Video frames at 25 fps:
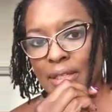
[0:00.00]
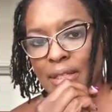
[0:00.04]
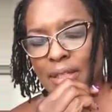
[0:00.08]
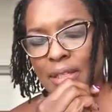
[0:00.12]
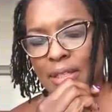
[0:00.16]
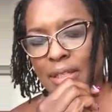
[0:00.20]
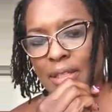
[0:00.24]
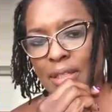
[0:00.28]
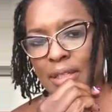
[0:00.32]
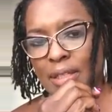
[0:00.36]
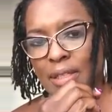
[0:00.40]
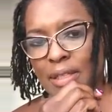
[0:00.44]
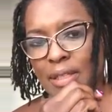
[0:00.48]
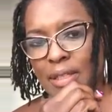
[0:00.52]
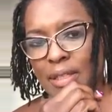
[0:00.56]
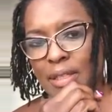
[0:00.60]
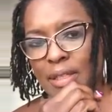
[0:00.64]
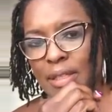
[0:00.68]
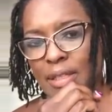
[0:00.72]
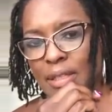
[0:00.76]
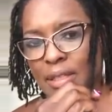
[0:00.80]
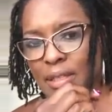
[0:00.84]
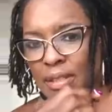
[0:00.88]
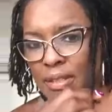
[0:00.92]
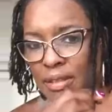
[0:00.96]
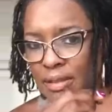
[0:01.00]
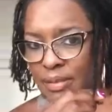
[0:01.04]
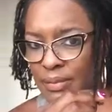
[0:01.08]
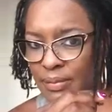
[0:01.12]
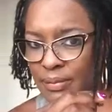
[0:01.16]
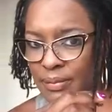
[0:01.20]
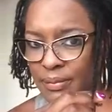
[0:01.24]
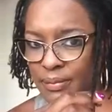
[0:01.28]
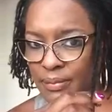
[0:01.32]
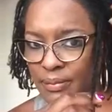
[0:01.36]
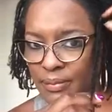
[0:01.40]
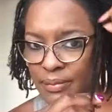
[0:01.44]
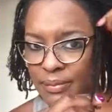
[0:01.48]

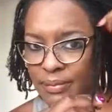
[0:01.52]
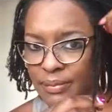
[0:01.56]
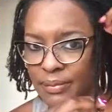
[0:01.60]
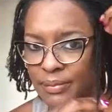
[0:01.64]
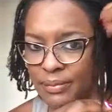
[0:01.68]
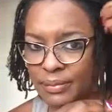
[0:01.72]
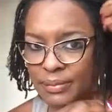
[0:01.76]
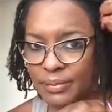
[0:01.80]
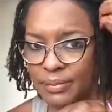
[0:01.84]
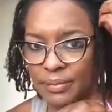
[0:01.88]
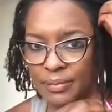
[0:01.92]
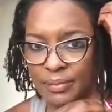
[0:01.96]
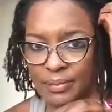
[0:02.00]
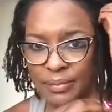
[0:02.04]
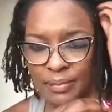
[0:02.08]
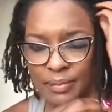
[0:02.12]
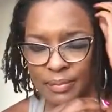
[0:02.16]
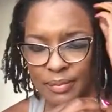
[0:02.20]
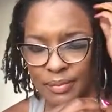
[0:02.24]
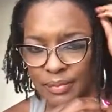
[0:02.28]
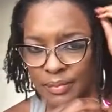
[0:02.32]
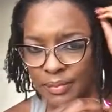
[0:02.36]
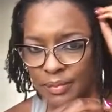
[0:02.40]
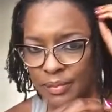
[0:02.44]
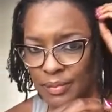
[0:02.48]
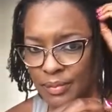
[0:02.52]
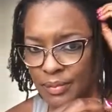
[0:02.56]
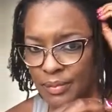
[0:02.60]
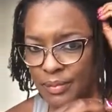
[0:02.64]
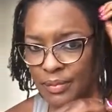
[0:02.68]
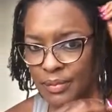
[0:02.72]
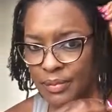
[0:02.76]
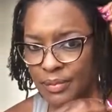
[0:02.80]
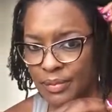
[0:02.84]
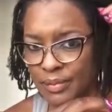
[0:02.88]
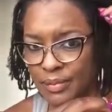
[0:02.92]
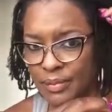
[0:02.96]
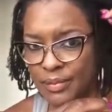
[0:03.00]

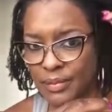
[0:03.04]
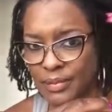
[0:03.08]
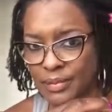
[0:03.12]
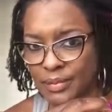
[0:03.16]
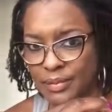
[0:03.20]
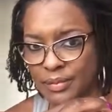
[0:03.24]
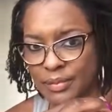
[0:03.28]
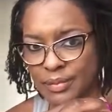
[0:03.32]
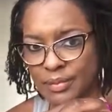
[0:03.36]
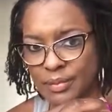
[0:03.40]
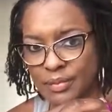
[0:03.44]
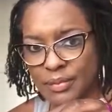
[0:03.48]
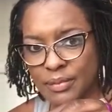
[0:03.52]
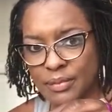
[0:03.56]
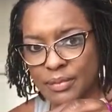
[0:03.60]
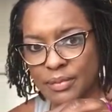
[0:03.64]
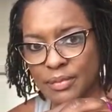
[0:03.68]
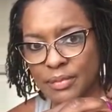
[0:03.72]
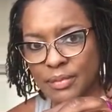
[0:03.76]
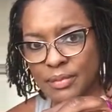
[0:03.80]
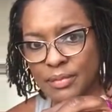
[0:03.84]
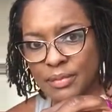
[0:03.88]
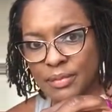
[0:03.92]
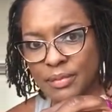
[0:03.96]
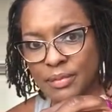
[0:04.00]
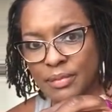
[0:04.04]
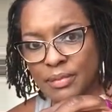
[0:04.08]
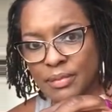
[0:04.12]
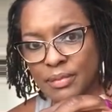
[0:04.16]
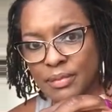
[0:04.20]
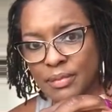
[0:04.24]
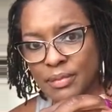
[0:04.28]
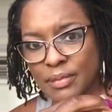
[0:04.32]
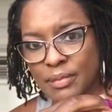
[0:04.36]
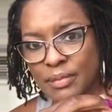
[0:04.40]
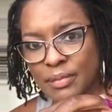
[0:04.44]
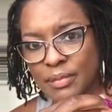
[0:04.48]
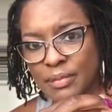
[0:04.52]

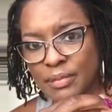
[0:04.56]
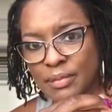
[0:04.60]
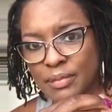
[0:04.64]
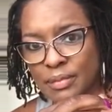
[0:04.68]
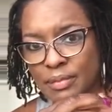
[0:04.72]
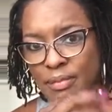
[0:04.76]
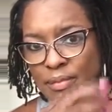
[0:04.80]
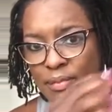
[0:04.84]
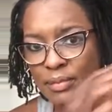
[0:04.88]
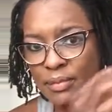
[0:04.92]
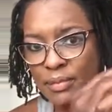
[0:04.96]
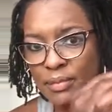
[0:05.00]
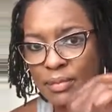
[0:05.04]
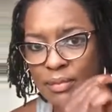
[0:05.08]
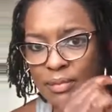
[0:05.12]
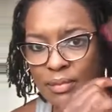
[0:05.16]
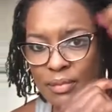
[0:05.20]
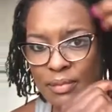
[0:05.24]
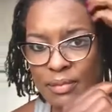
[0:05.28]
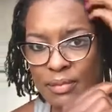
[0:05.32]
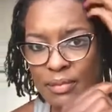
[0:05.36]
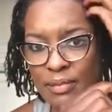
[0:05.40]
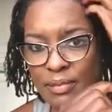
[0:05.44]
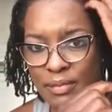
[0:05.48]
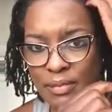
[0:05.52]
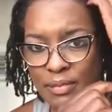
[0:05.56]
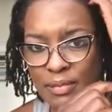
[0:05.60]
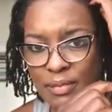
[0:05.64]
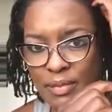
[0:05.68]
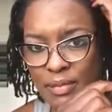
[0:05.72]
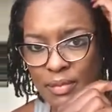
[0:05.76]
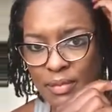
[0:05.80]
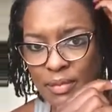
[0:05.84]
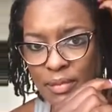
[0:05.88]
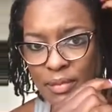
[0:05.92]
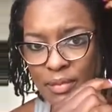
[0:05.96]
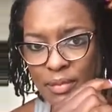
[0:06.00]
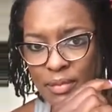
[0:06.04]

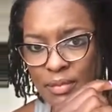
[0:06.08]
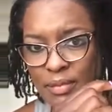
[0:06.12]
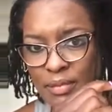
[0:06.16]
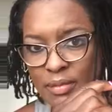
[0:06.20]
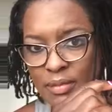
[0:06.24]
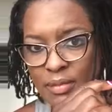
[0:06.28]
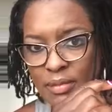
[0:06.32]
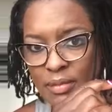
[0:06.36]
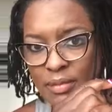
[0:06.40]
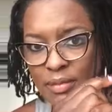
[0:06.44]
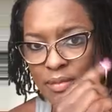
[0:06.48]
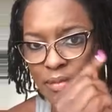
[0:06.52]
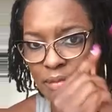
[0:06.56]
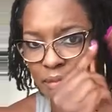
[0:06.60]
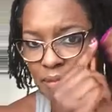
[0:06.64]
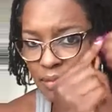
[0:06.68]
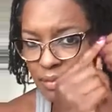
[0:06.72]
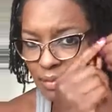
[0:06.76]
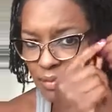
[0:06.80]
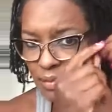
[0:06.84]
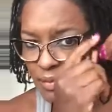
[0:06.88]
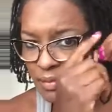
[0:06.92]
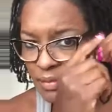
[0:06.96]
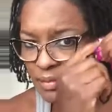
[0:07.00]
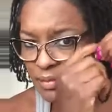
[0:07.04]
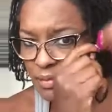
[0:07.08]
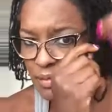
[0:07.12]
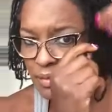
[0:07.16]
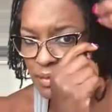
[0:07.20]
(no one is talking)